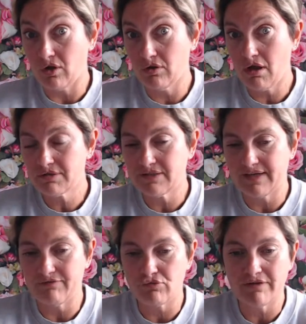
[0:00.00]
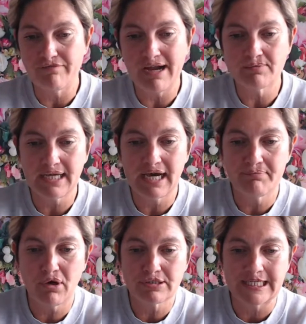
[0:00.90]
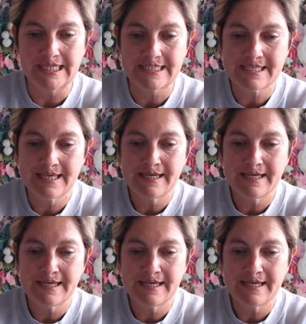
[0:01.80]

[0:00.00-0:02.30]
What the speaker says: lot of it running around our bodies,